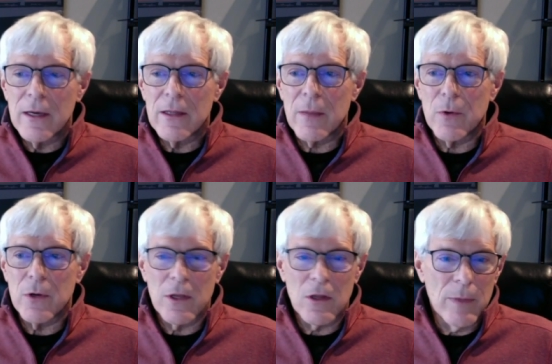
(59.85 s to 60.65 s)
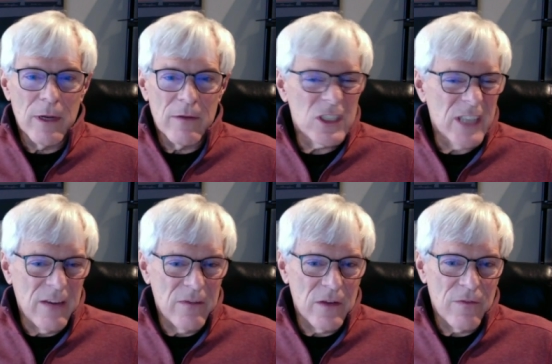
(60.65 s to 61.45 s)
And they put a little bit of a
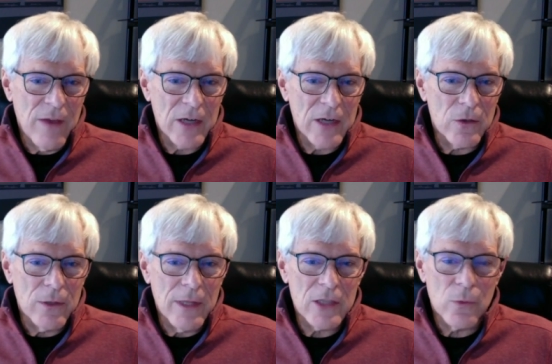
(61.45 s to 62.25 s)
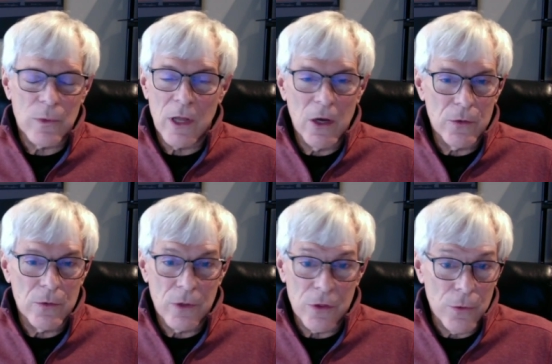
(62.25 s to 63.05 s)
safety factor, and that's where the
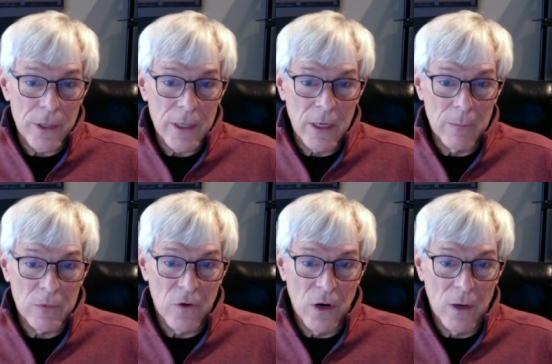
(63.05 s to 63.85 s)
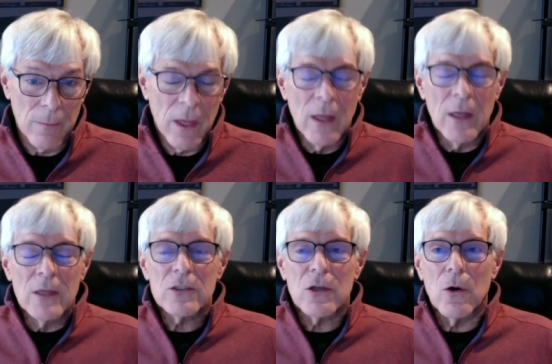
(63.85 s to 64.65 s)
130 comes from. Okay.